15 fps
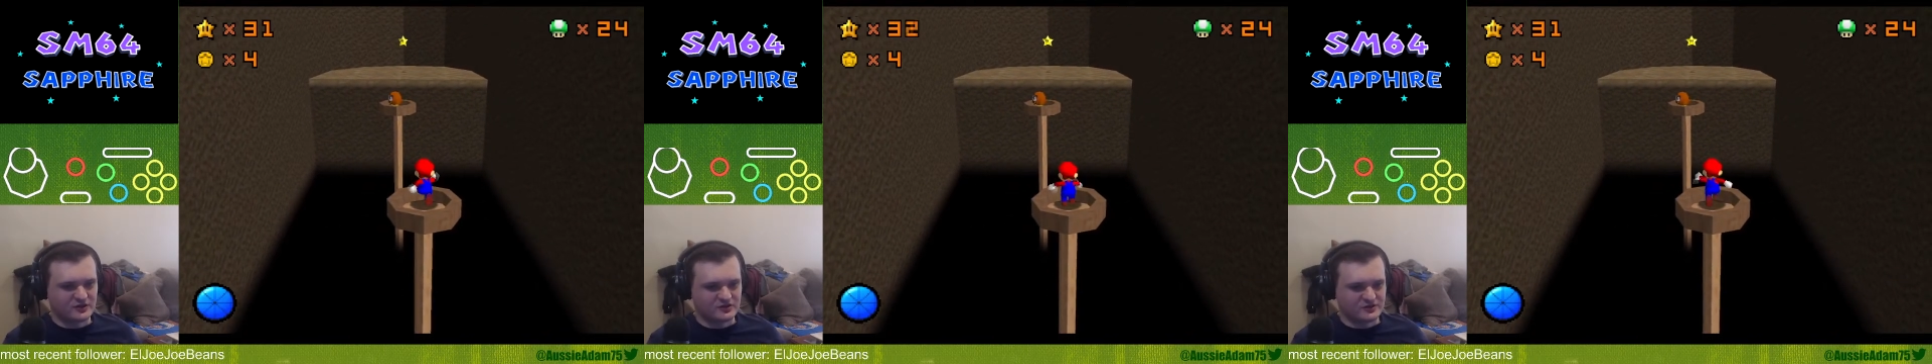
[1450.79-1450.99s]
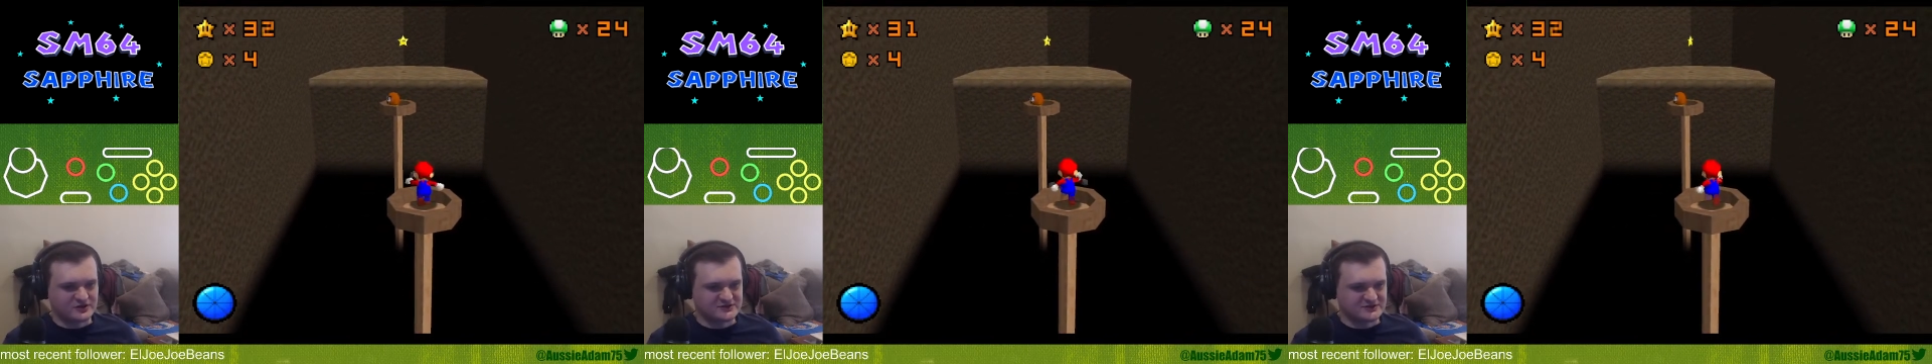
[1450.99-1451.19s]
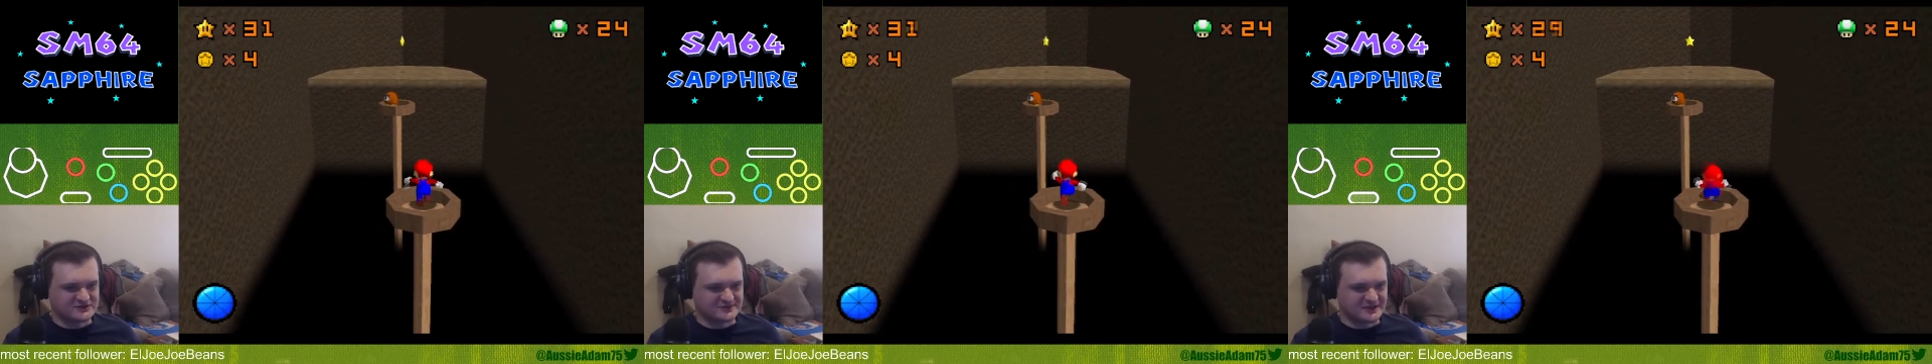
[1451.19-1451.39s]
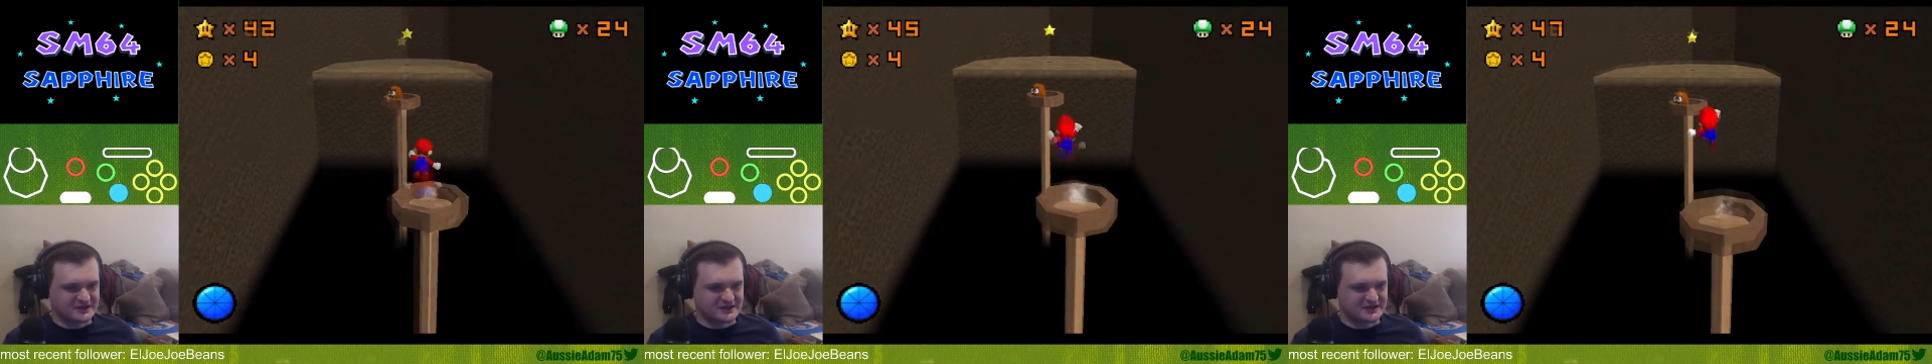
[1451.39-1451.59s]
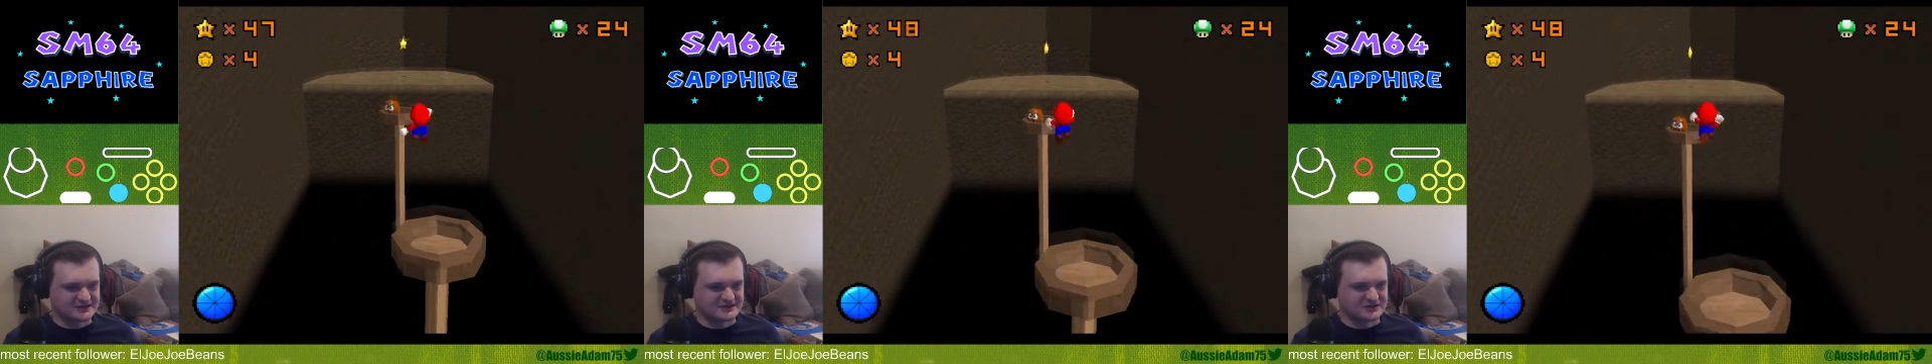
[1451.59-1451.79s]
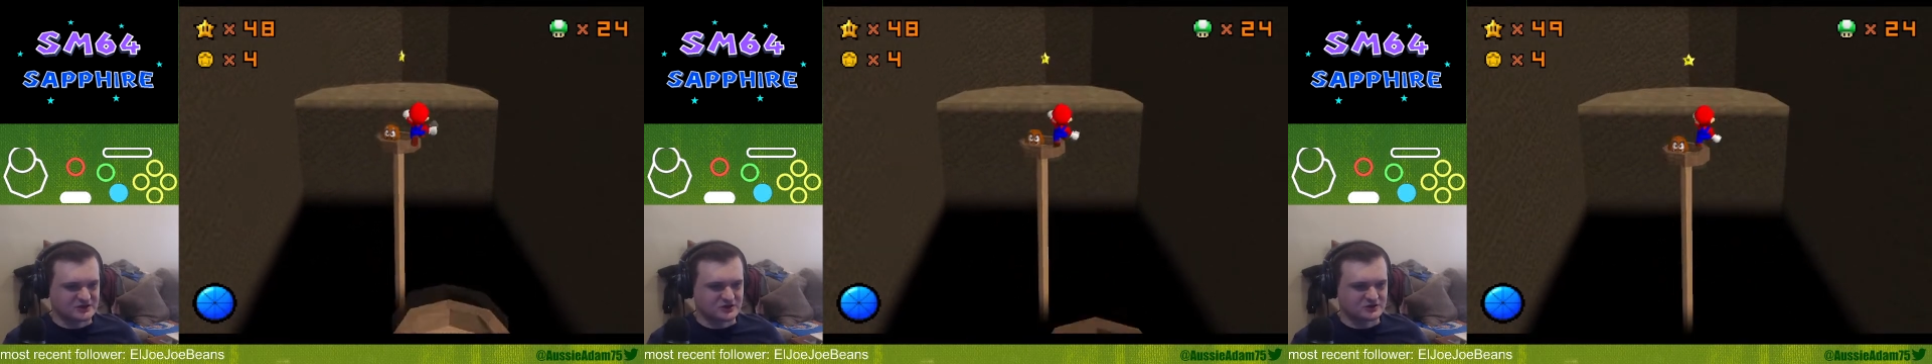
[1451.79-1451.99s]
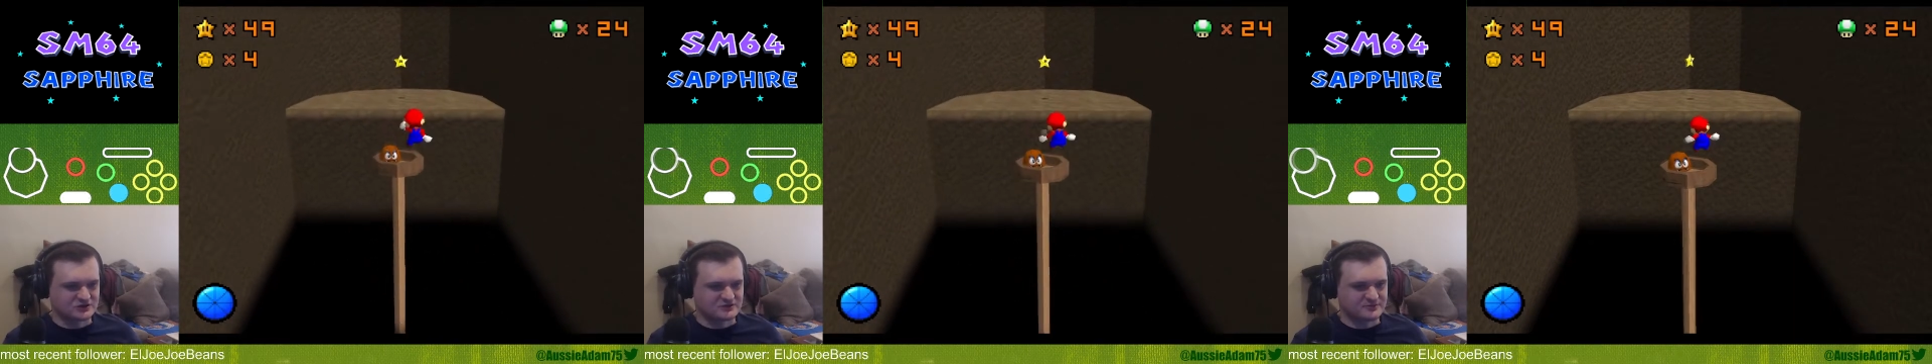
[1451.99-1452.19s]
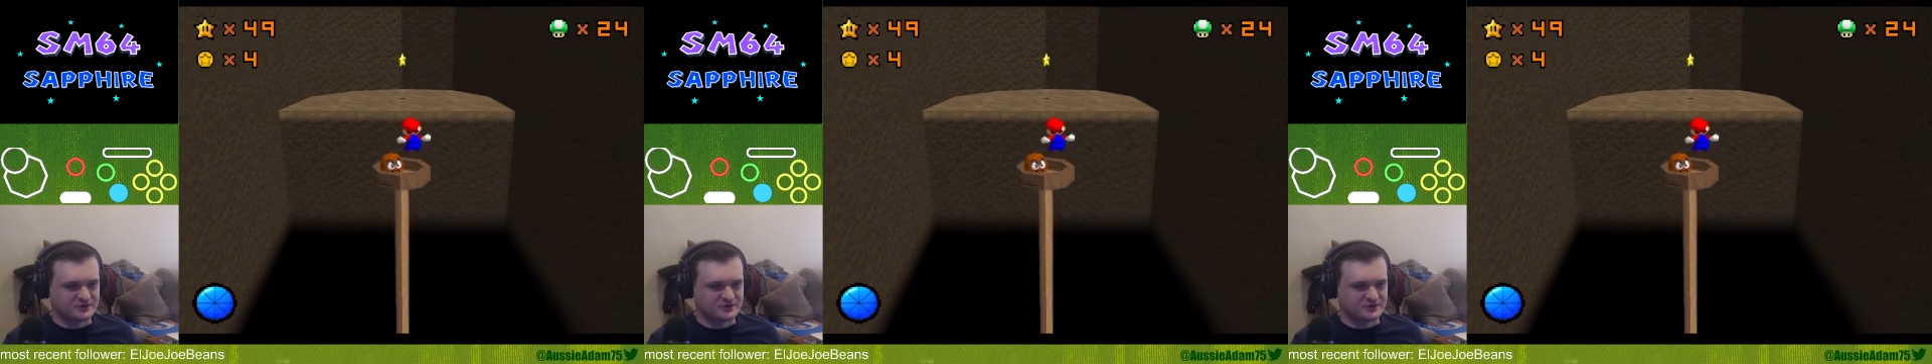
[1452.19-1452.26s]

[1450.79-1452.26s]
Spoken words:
32 speed, and then just long jump.